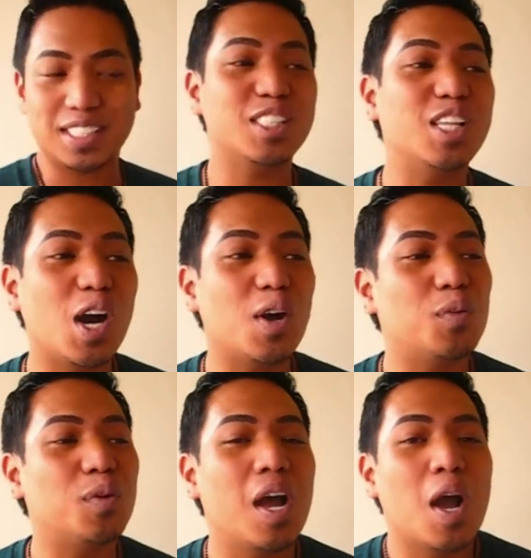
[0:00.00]

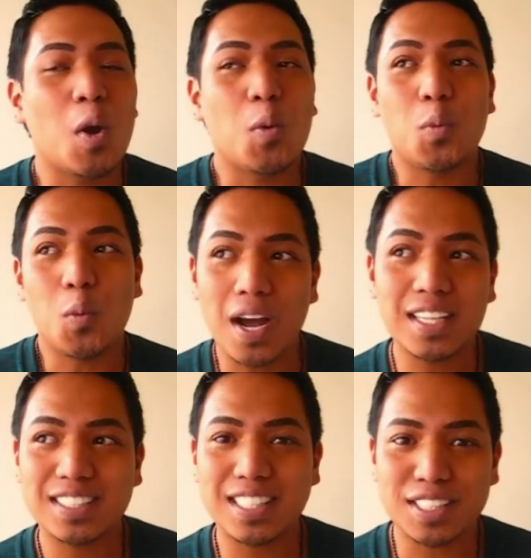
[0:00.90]
So,
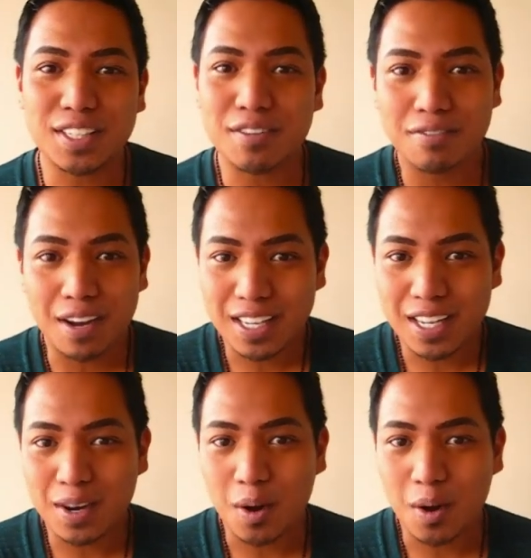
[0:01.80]
what does a fucking